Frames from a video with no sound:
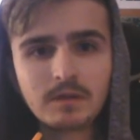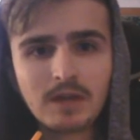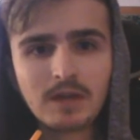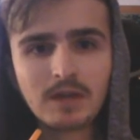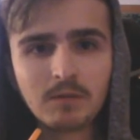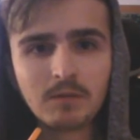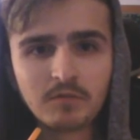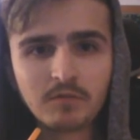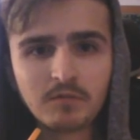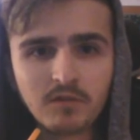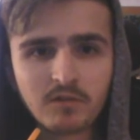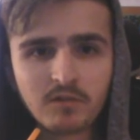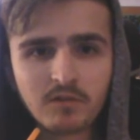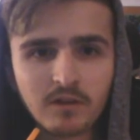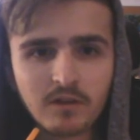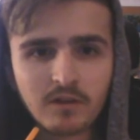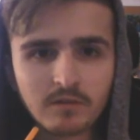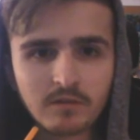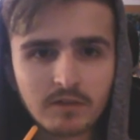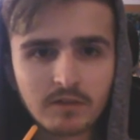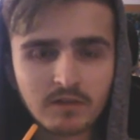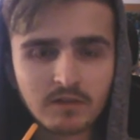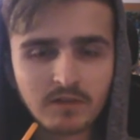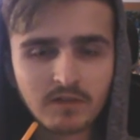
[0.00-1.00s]
He's like
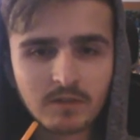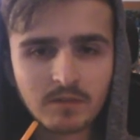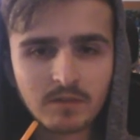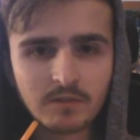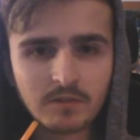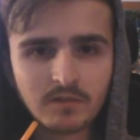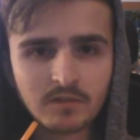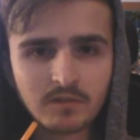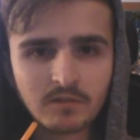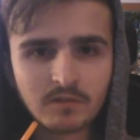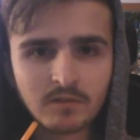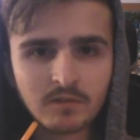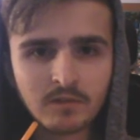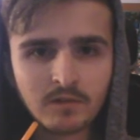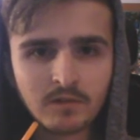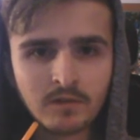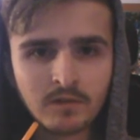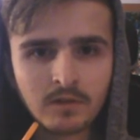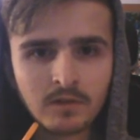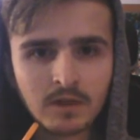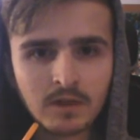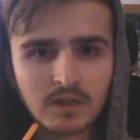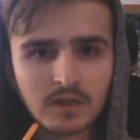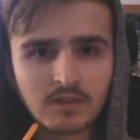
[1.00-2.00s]

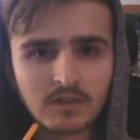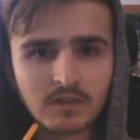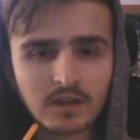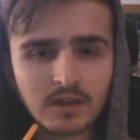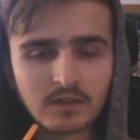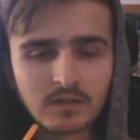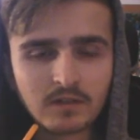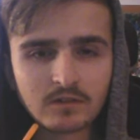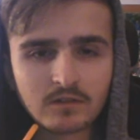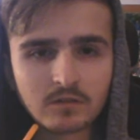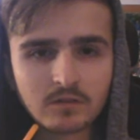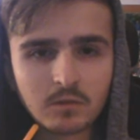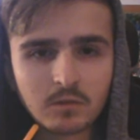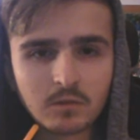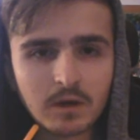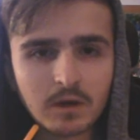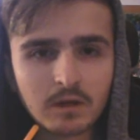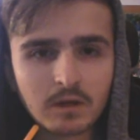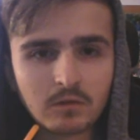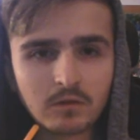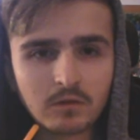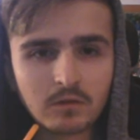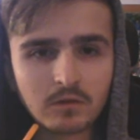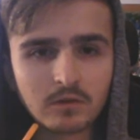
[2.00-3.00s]
19 or 20. And
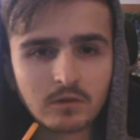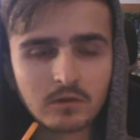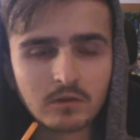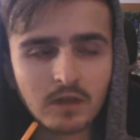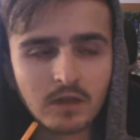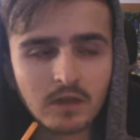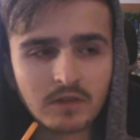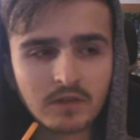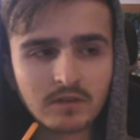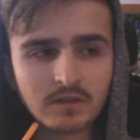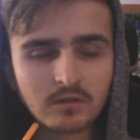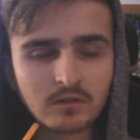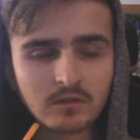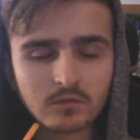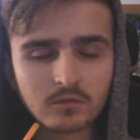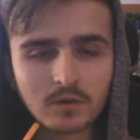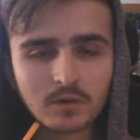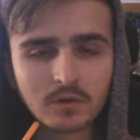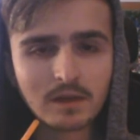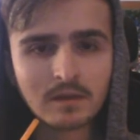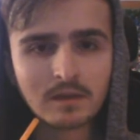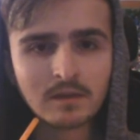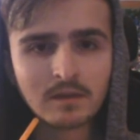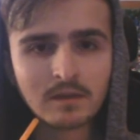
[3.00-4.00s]
he makes all these beats.
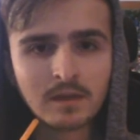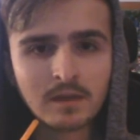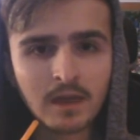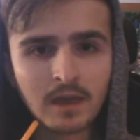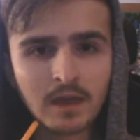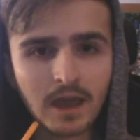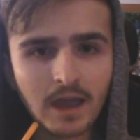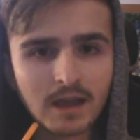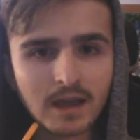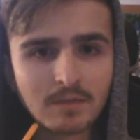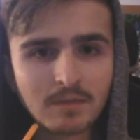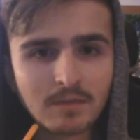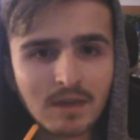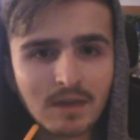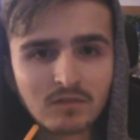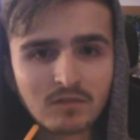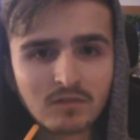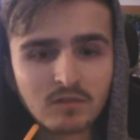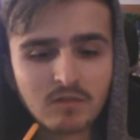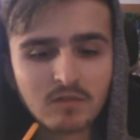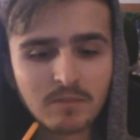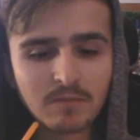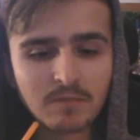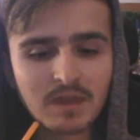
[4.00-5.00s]
These kind
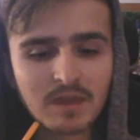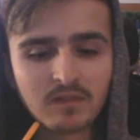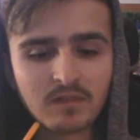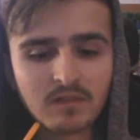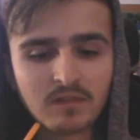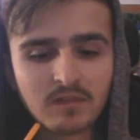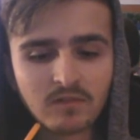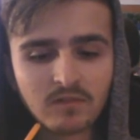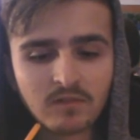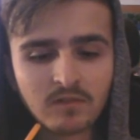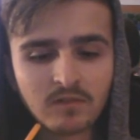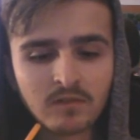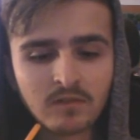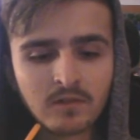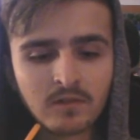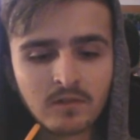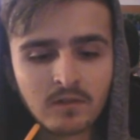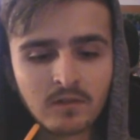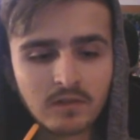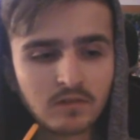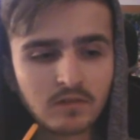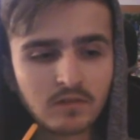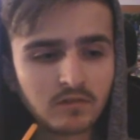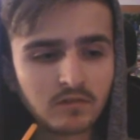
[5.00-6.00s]
of chill
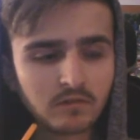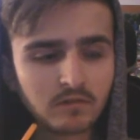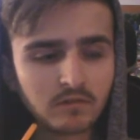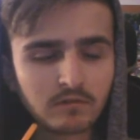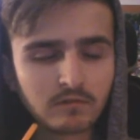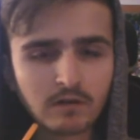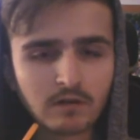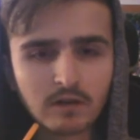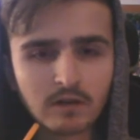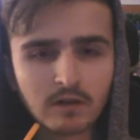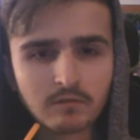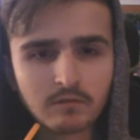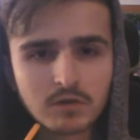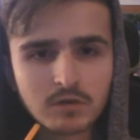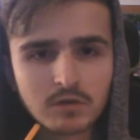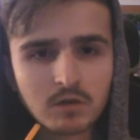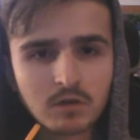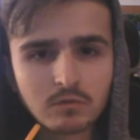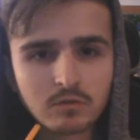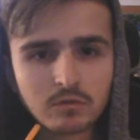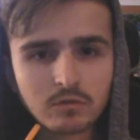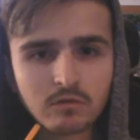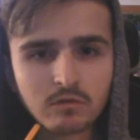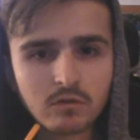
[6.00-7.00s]
tunes,
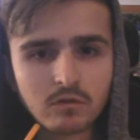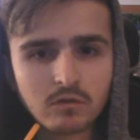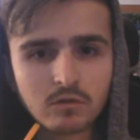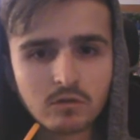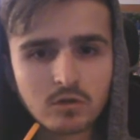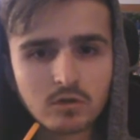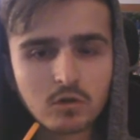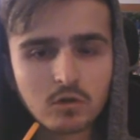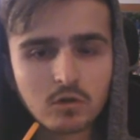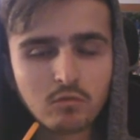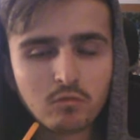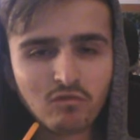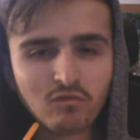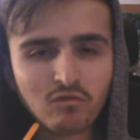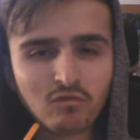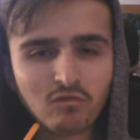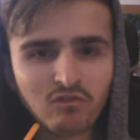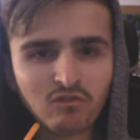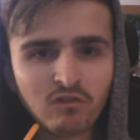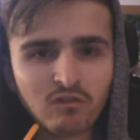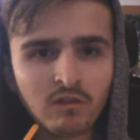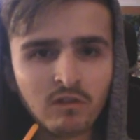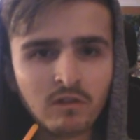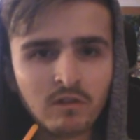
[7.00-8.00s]
if you like.
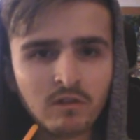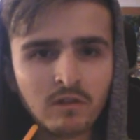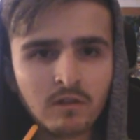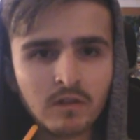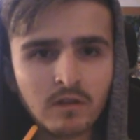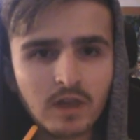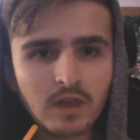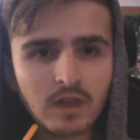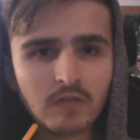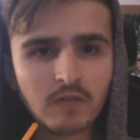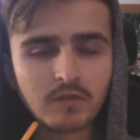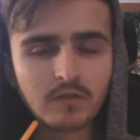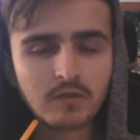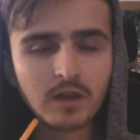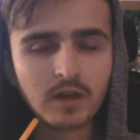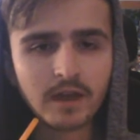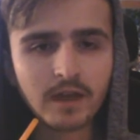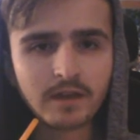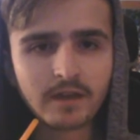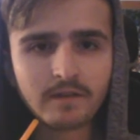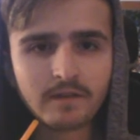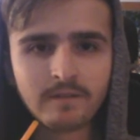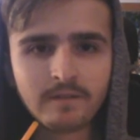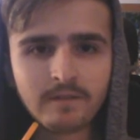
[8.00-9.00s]
Chops
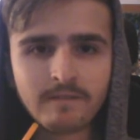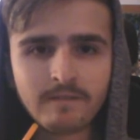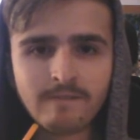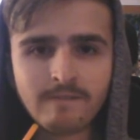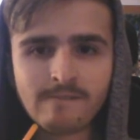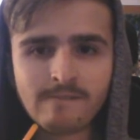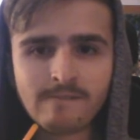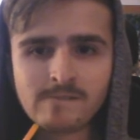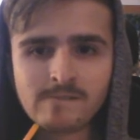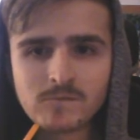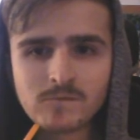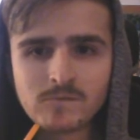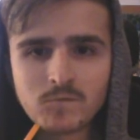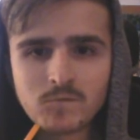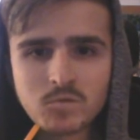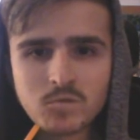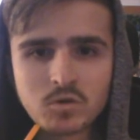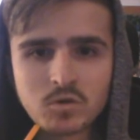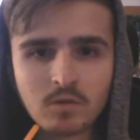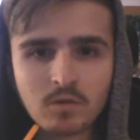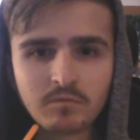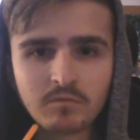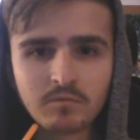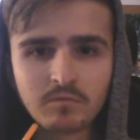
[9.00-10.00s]
bits from other songs
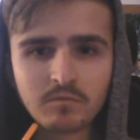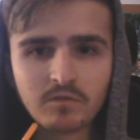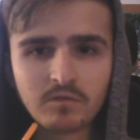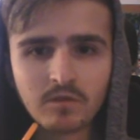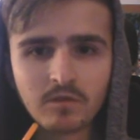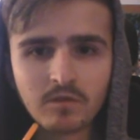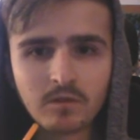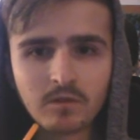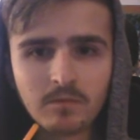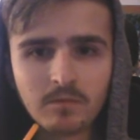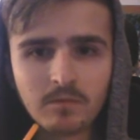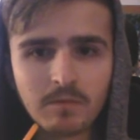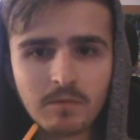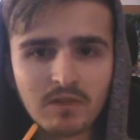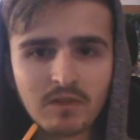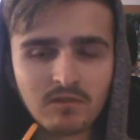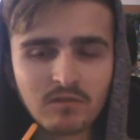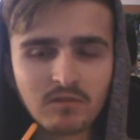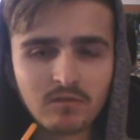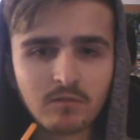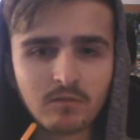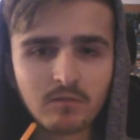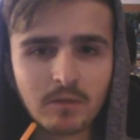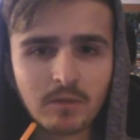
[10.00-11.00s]
together. Not other
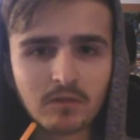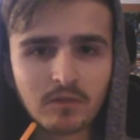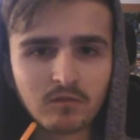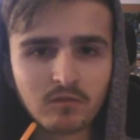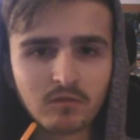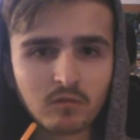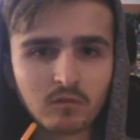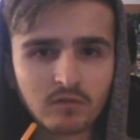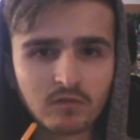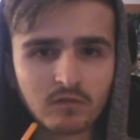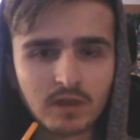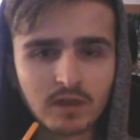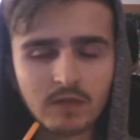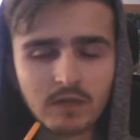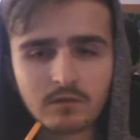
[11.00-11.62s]
songs, but like...